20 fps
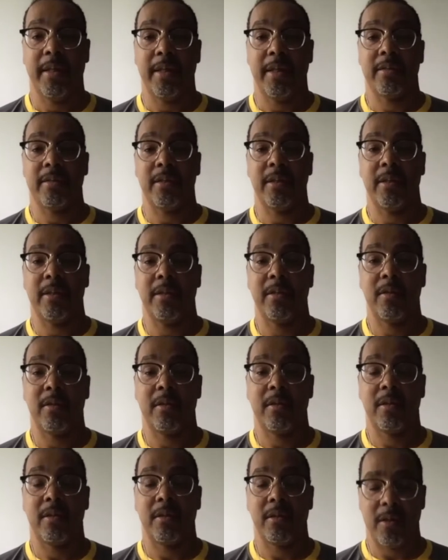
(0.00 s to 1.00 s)
see
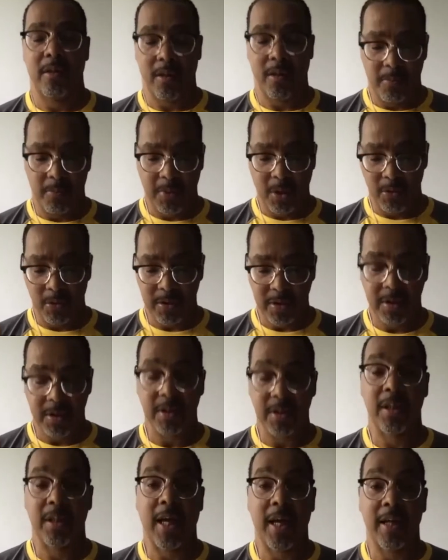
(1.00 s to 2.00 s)
Moses and
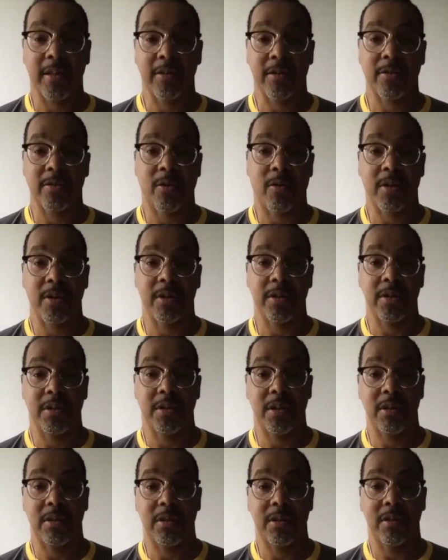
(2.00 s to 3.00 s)
Elijah talking to
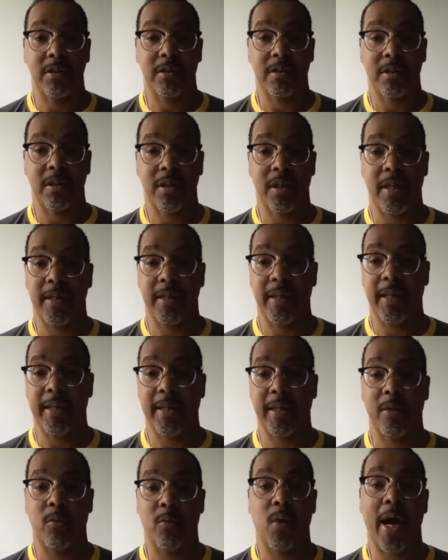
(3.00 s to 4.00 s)
Jesus, and they
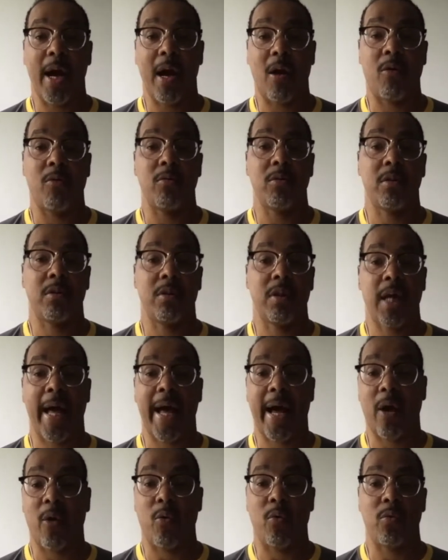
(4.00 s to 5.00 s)
get wowed
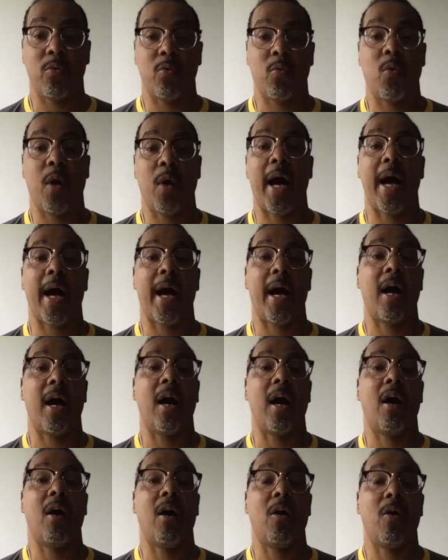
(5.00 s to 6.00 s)
out.
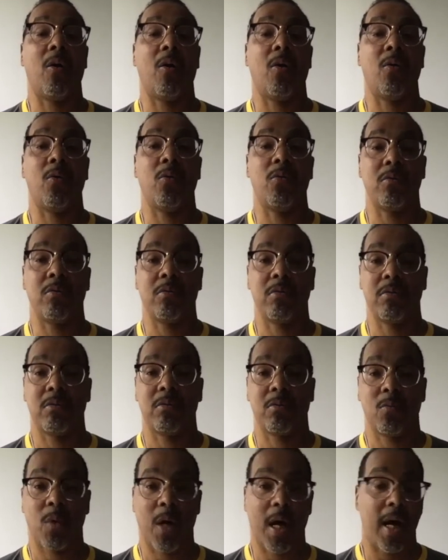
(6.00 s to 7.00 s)
Wow.
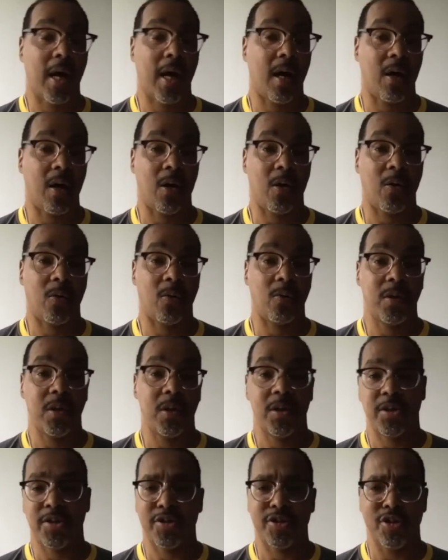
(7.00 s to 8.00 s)
Wow.
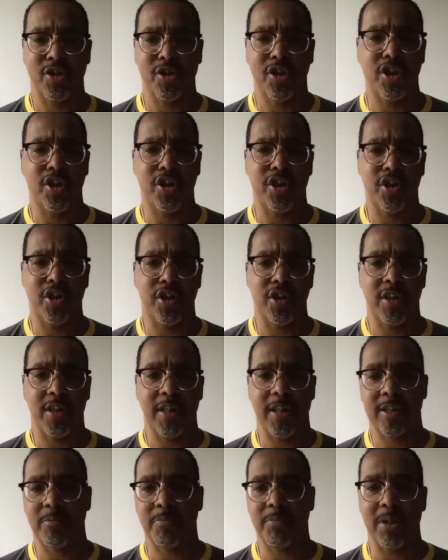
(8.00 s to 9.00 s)
This is good.
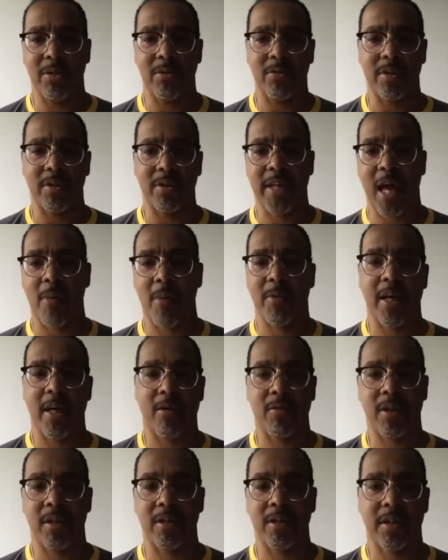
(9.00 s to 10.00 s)
Let's build a
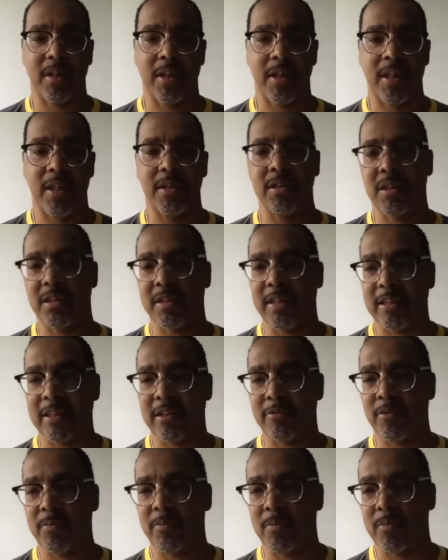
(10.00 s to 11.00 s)
tabernacle. Let's see. And Jesus has
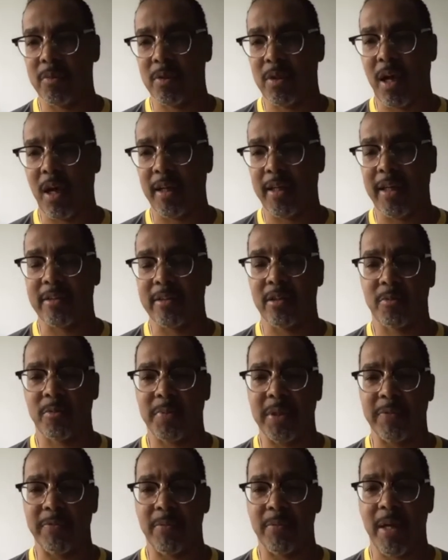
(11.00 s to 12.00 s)
God has to
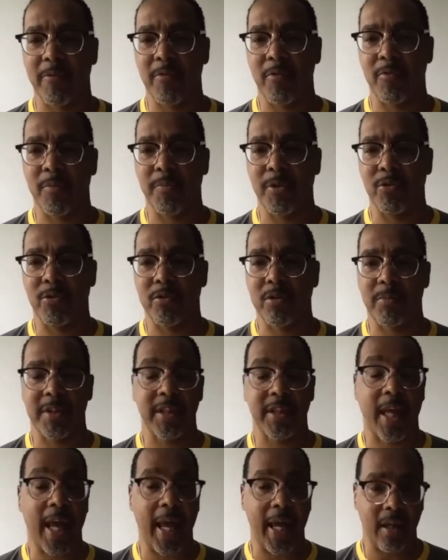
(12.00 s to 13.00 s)
speak from heaven, rebuke them and
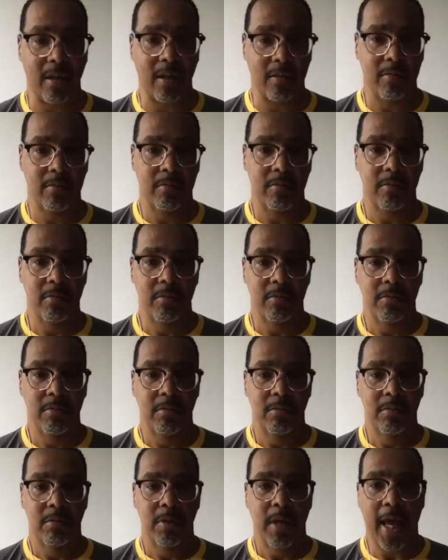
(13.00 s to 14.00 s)
say,
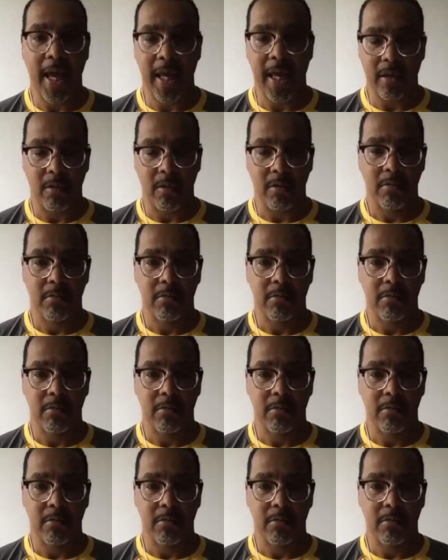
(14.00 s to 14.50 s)
hey, I